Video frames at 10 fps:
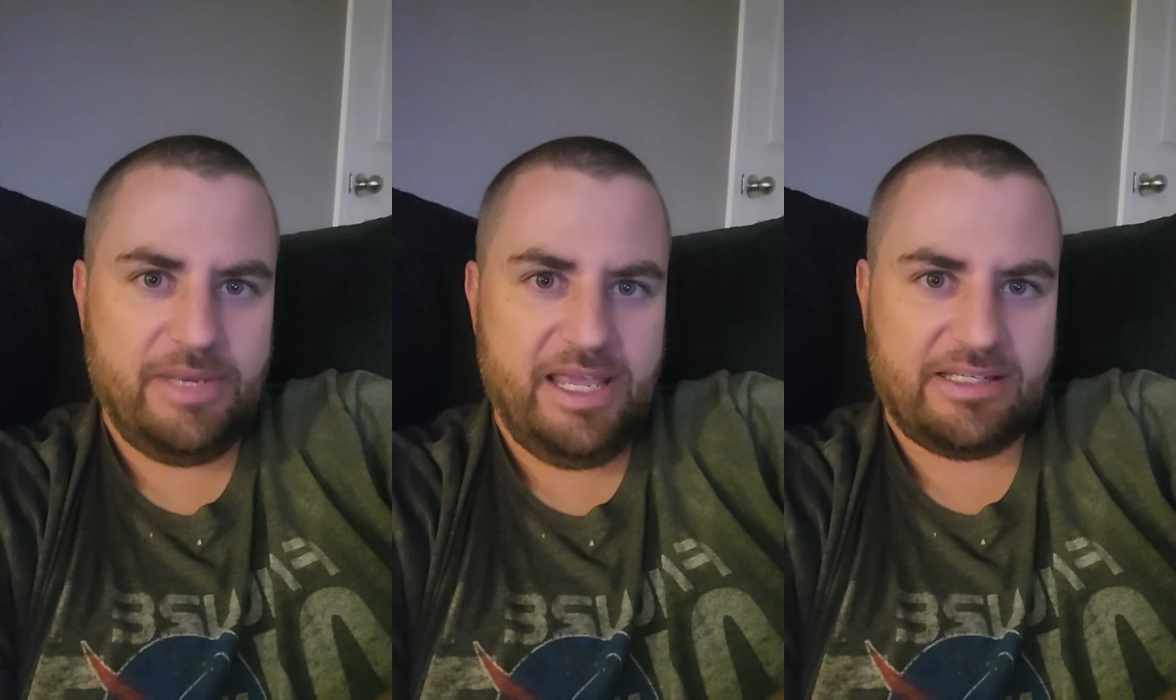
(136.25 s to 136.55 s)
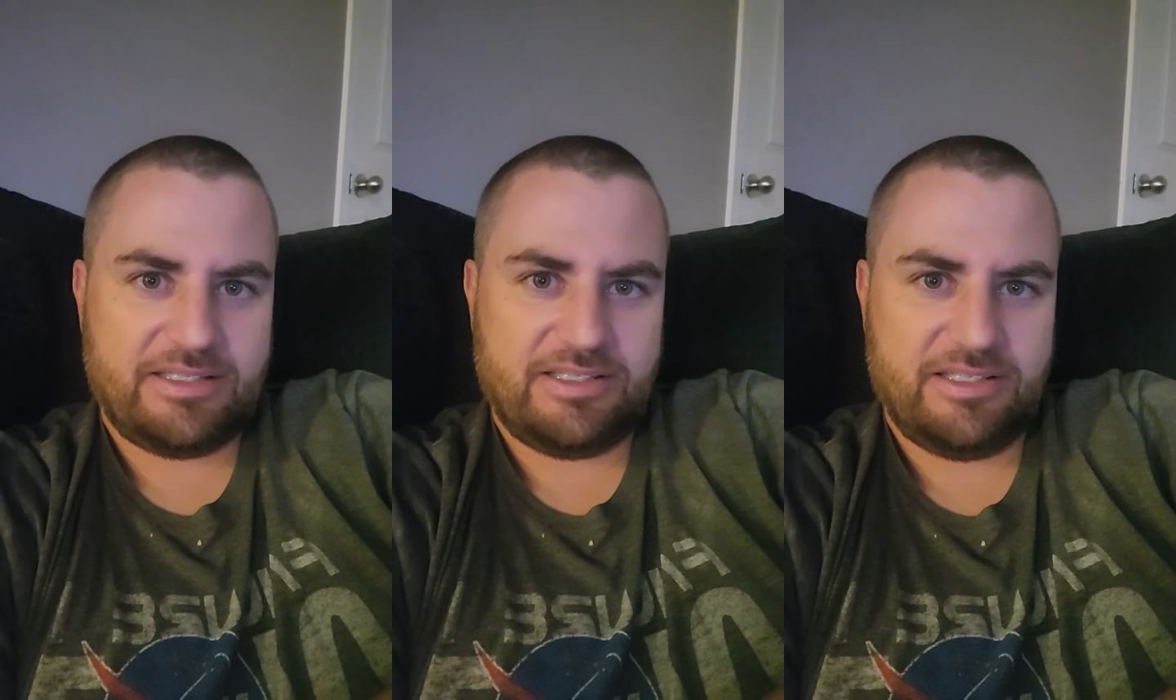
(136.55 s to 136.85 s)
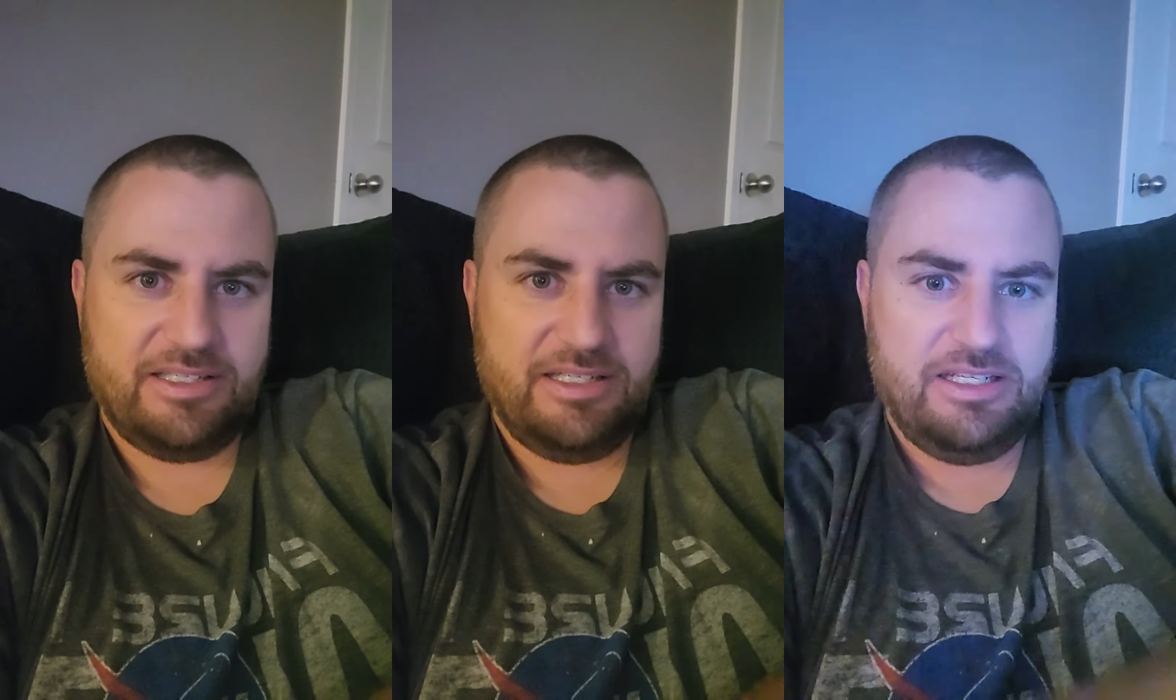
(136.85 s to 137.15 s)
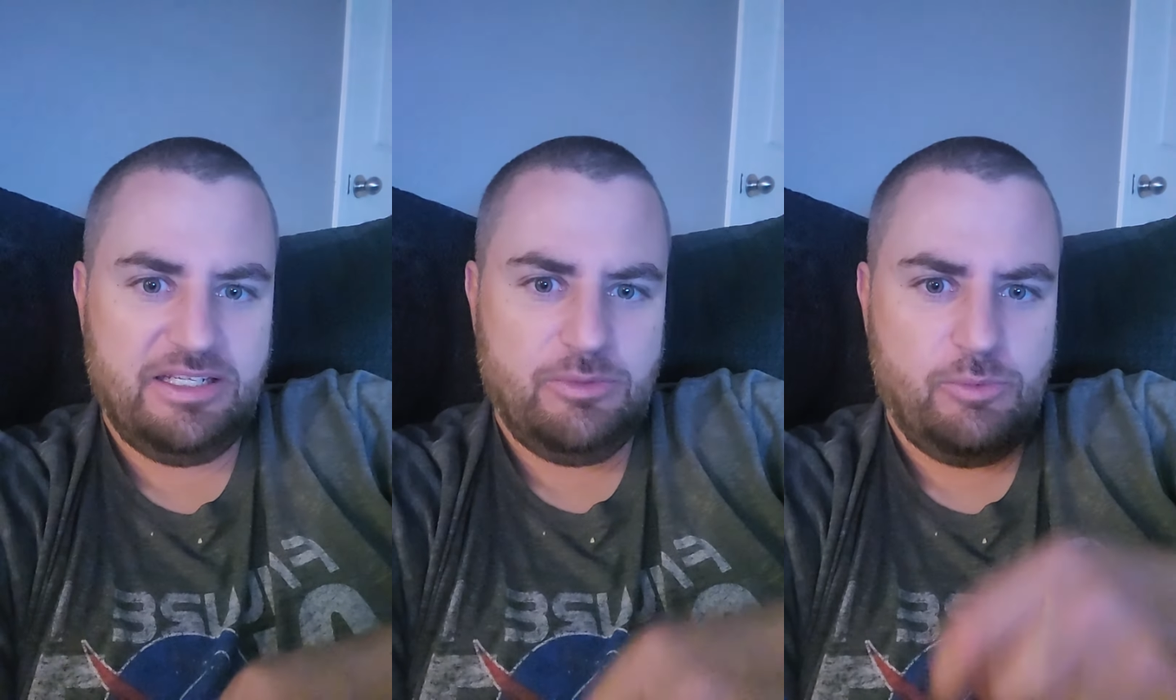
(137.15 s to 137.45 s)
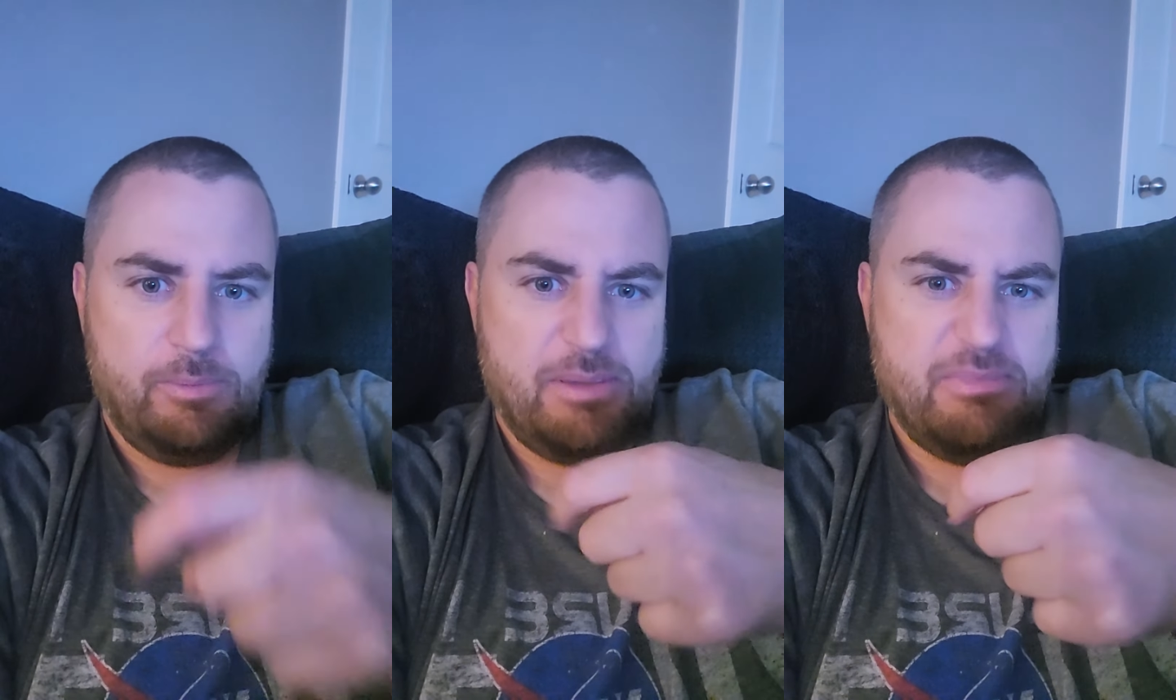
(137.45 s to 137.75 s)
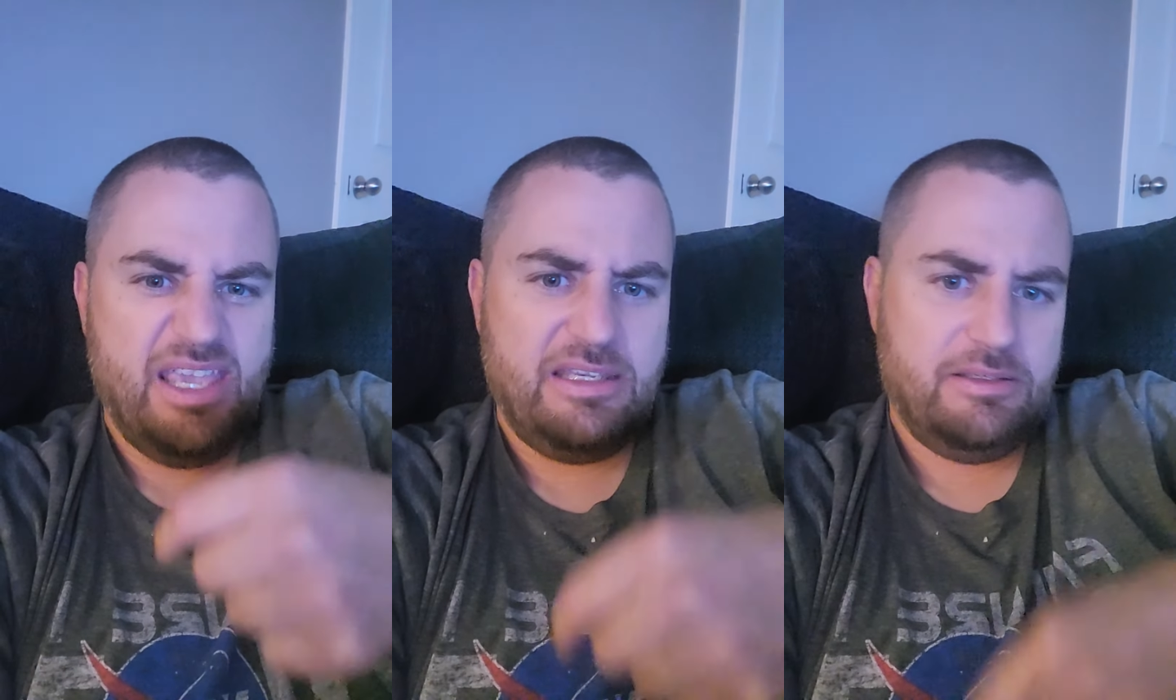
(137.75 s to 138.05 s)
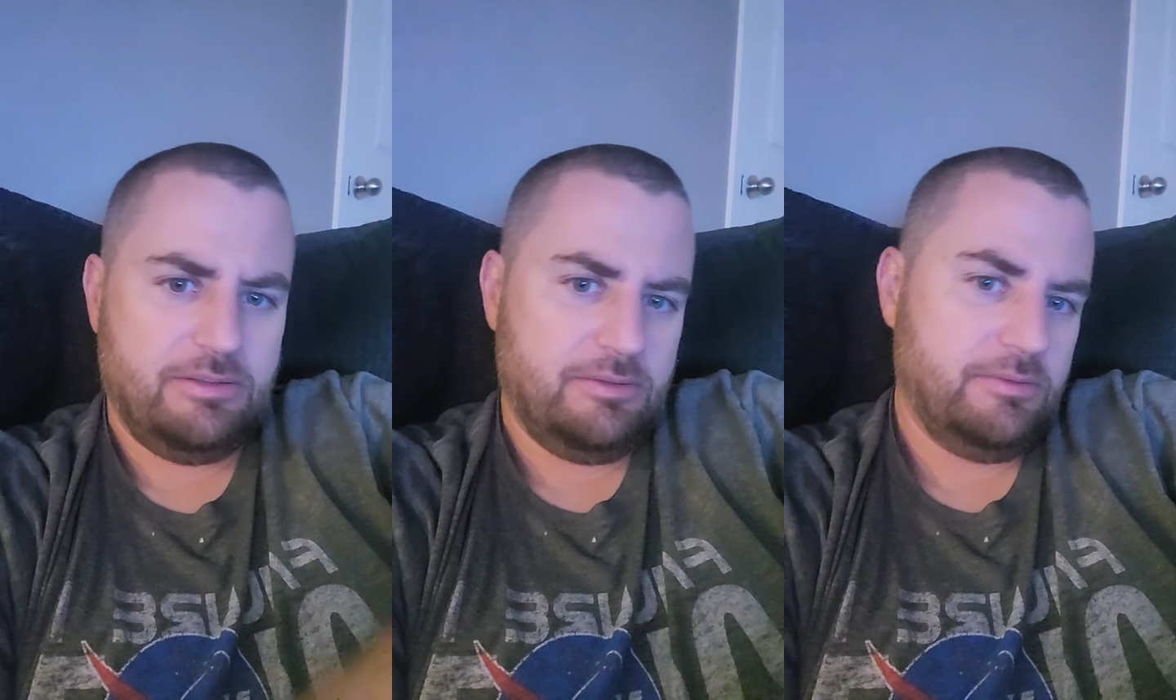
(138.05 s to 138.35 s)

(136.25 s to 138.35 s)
next will be me.